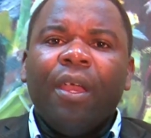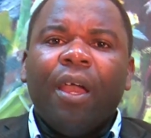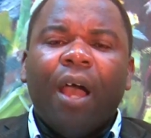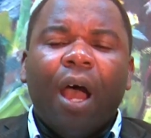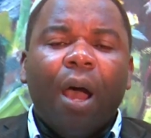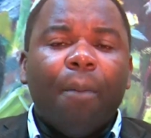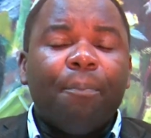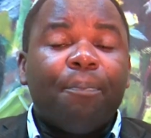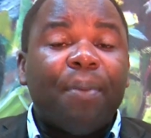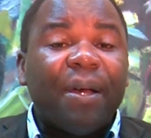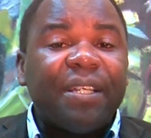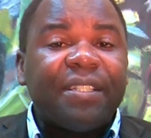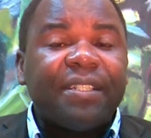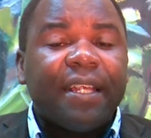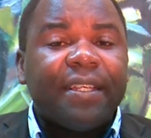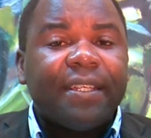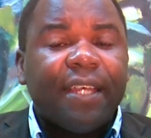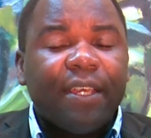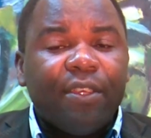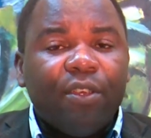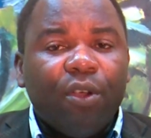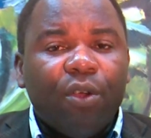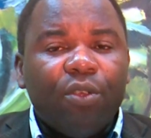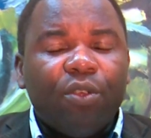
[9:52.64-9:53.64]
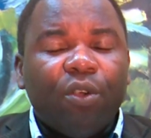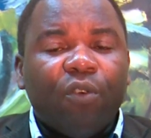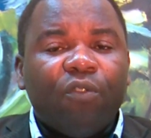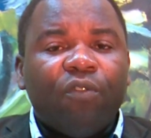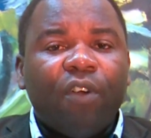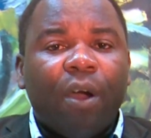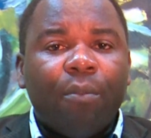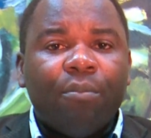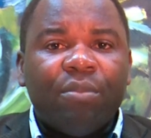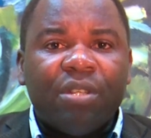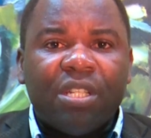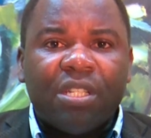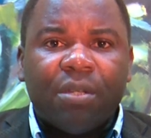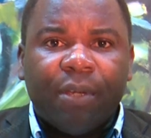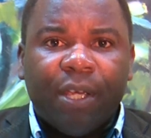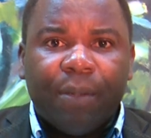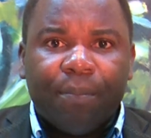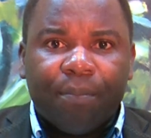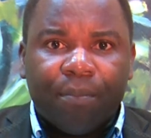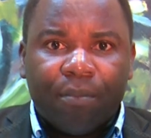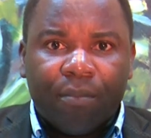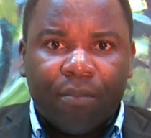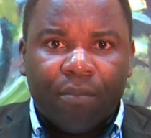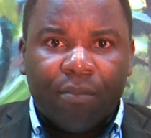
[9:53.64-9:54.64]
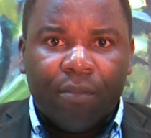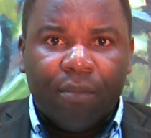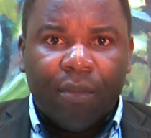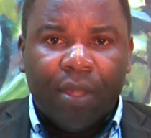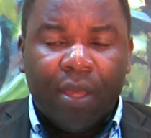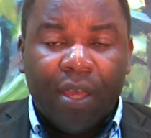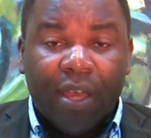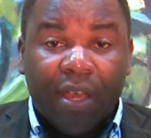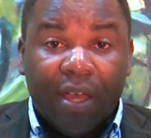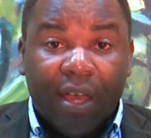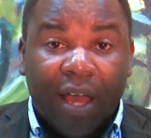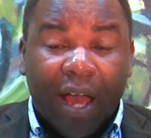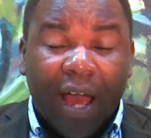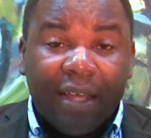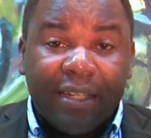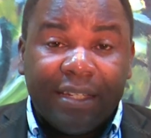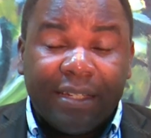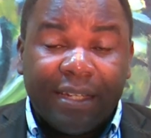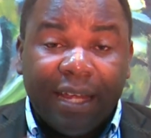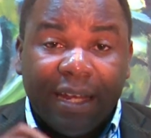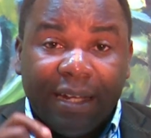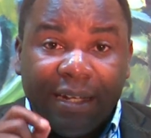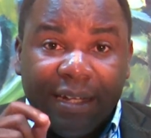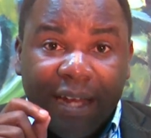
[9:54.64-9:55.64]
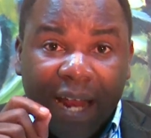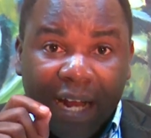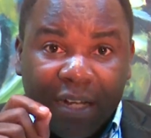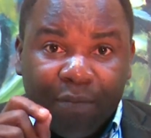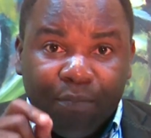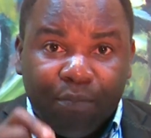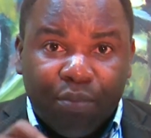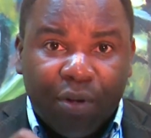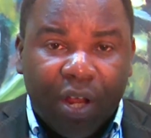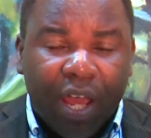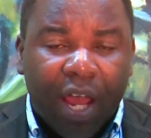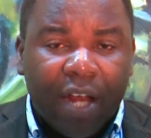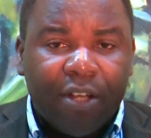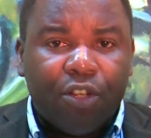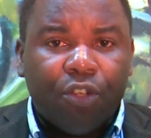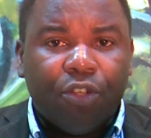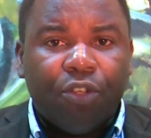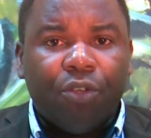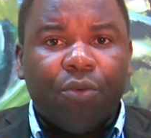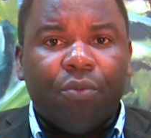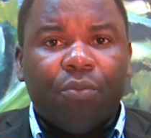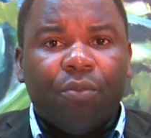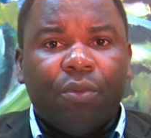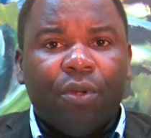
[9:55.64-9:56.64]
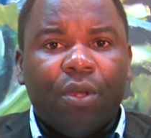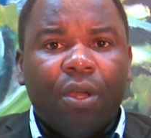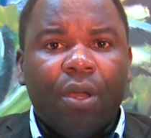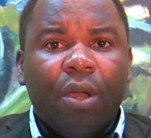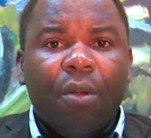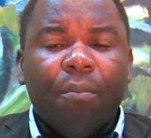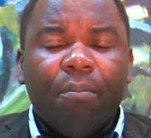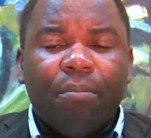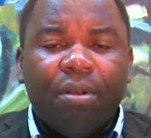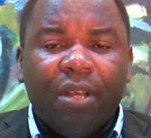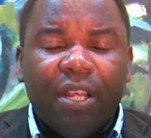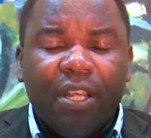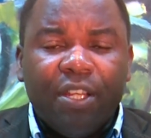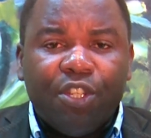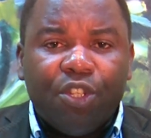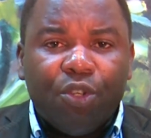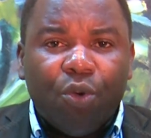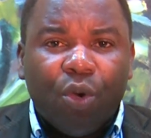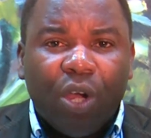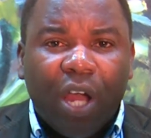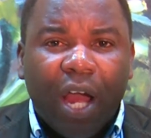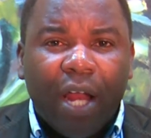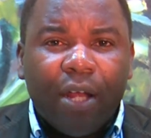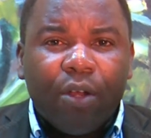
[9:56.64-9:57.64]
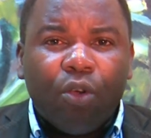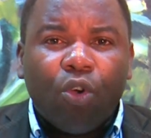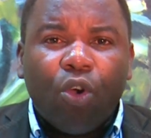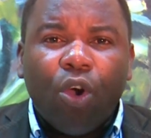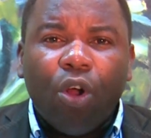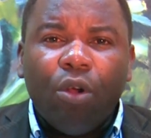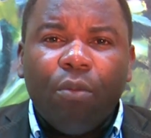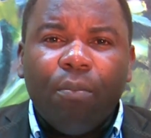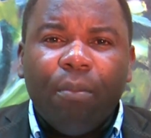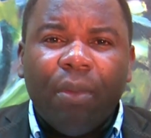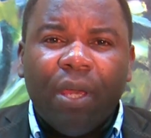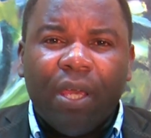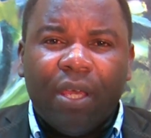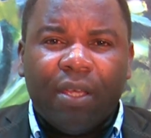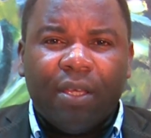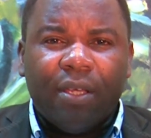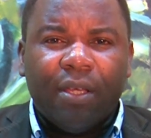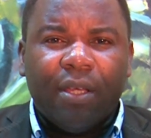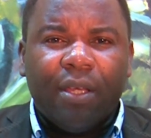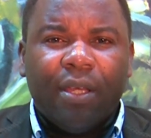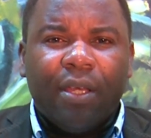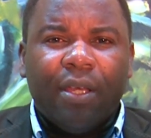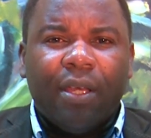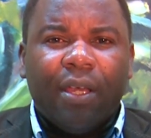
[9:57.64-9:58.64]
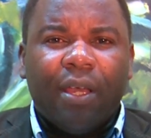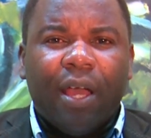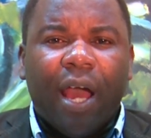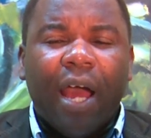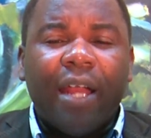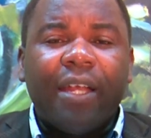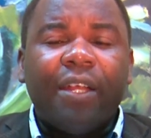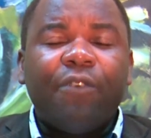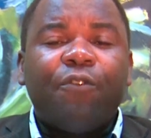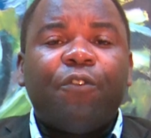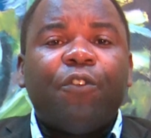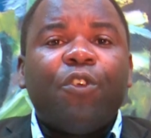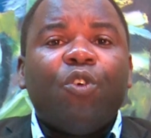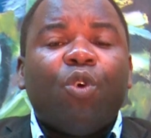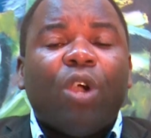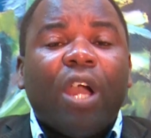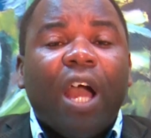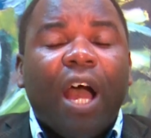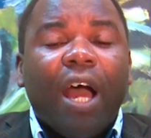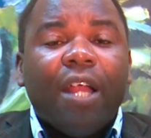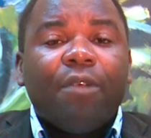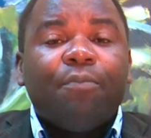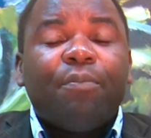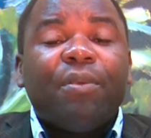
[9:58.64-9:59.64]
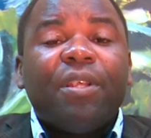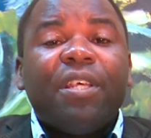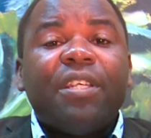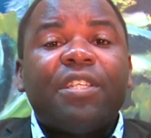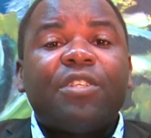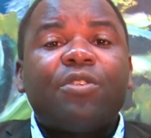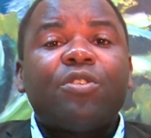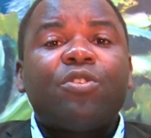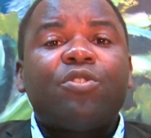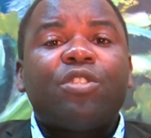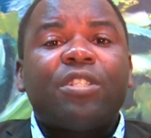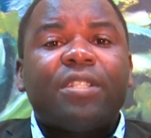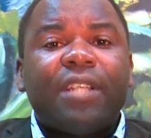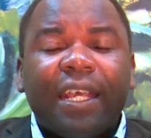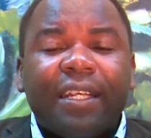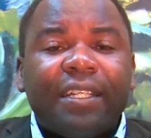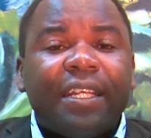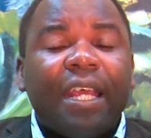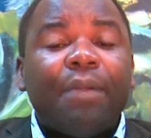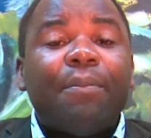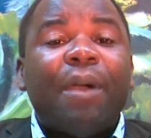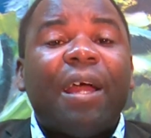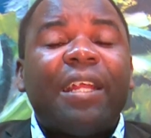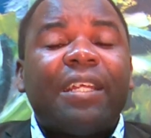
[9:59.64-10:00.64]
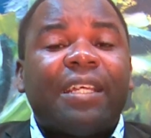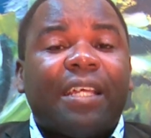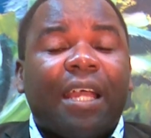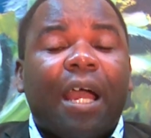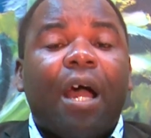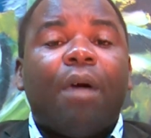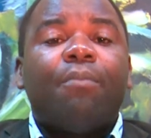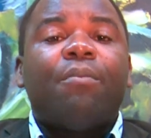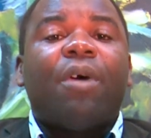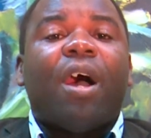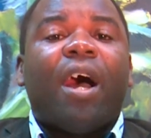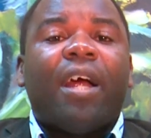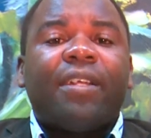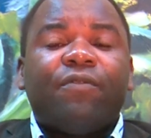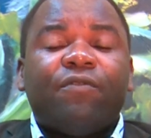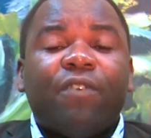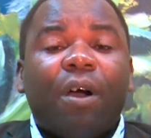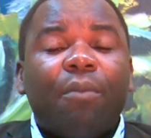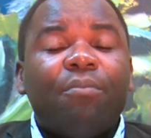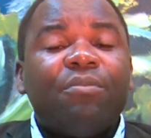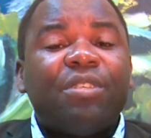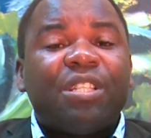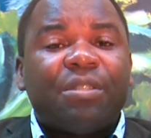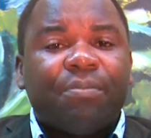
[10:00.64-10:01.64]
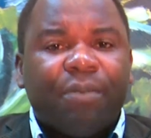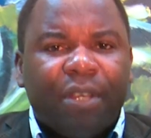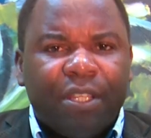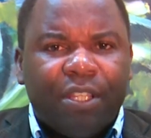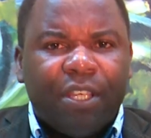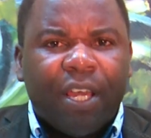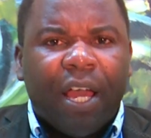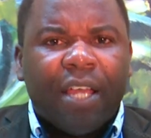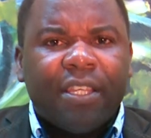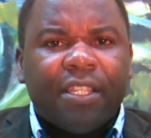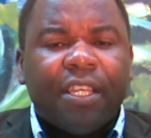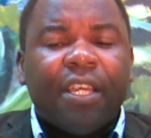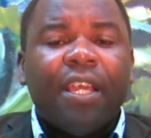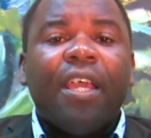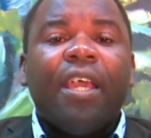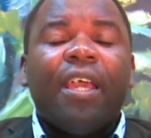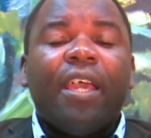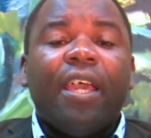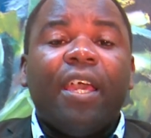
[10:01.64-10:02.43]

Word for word: And Pastor Ssenyonjo Vamubusibe, I send that prayer to you. Please, you can call me and if you can, please take time and come at Vamubusibe Church.